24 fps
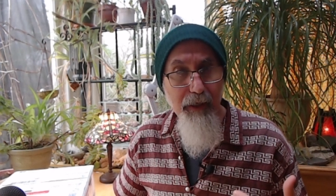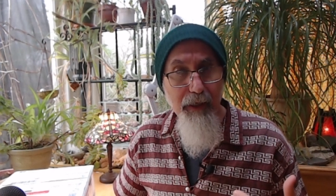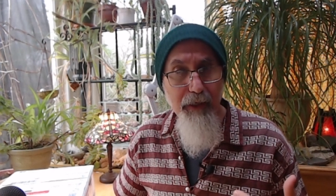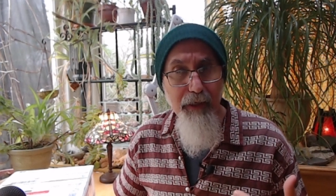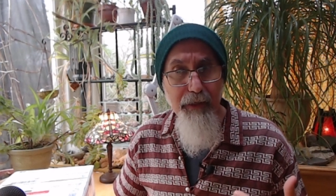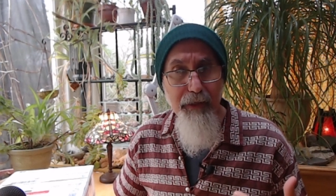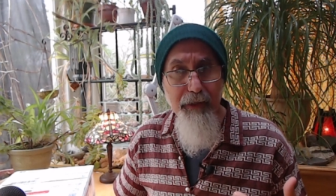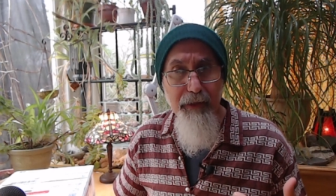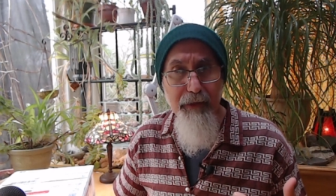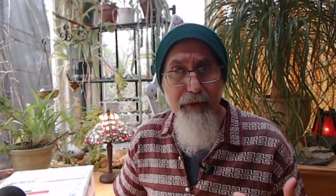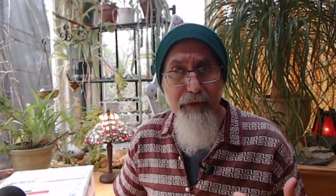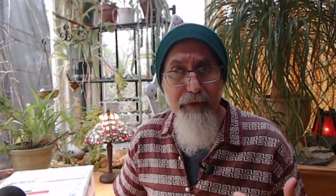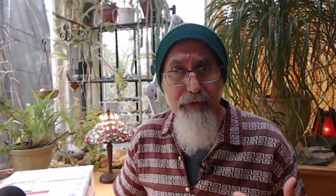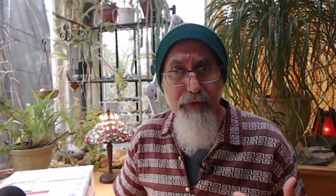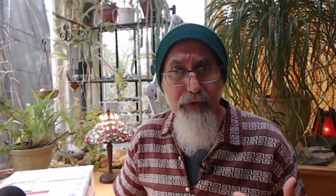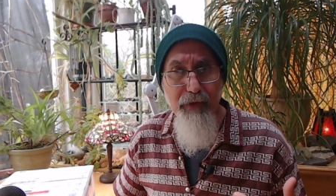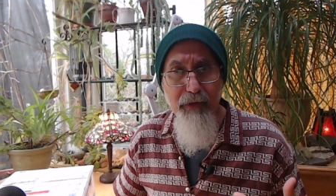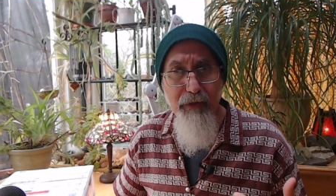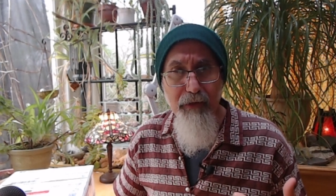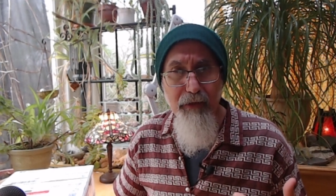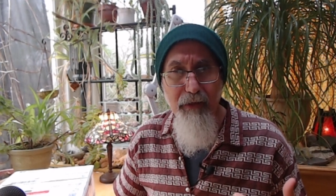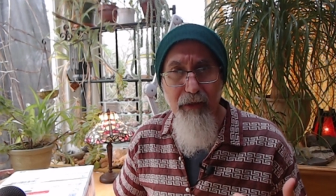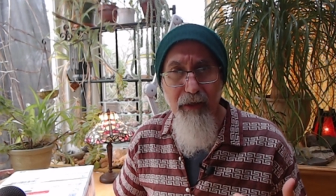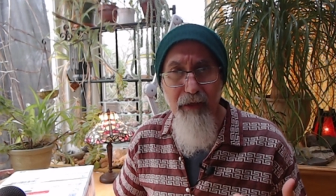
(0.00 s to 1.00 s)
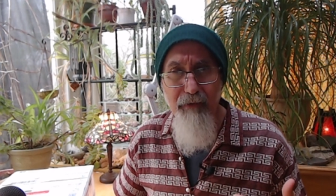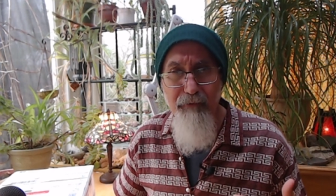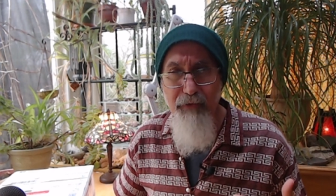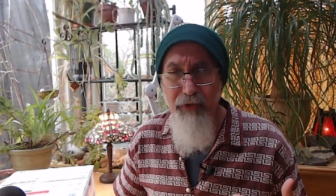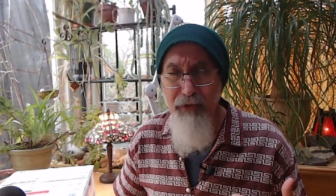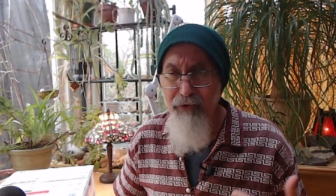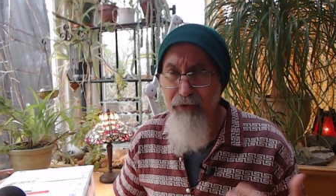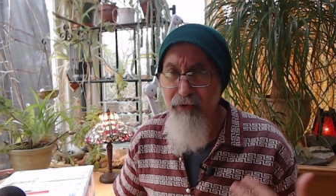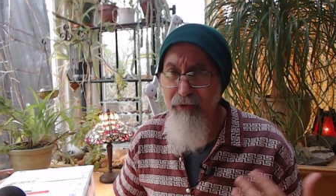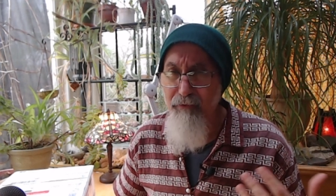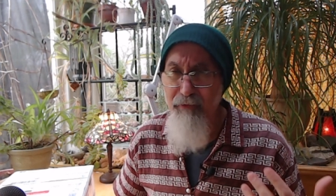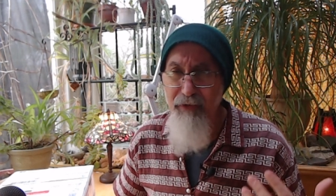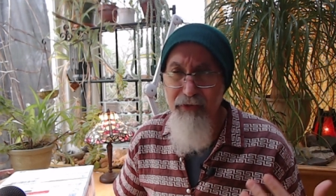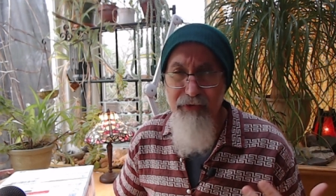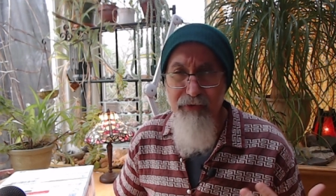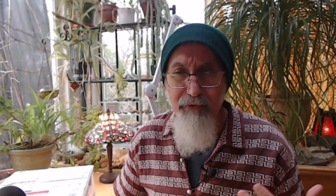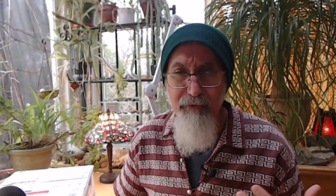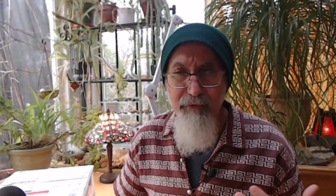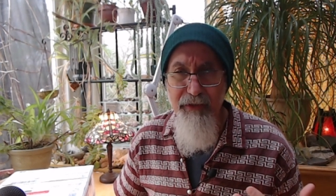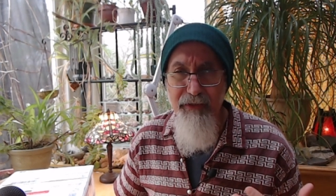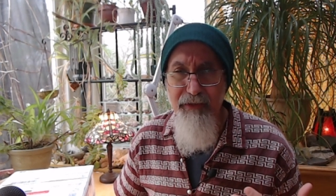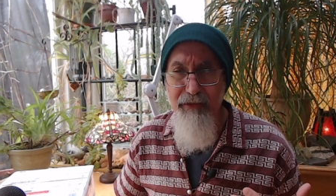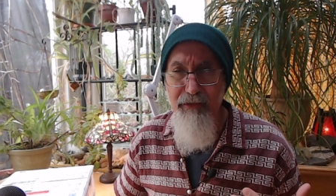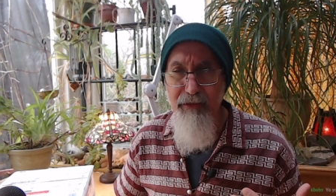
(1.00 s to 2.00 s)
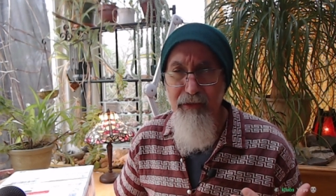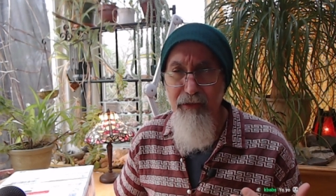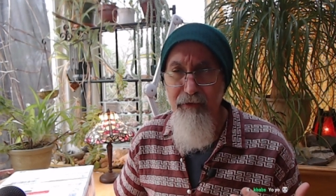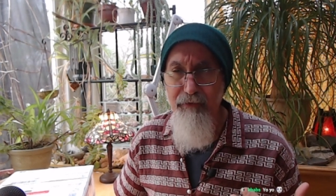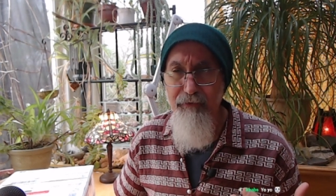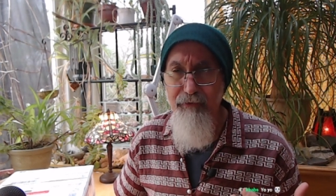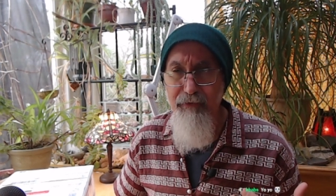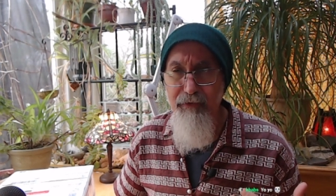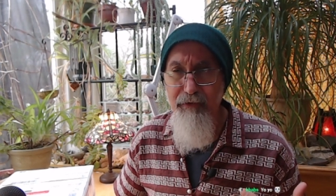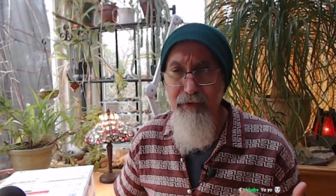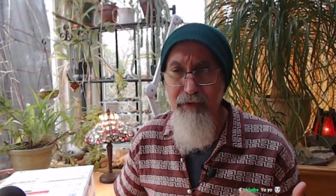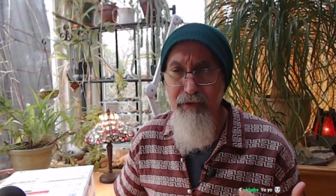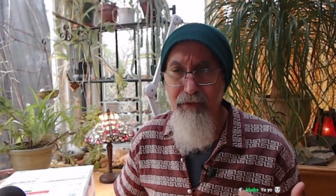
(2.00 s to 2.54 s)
And uh, I'm not going to muzzle myself.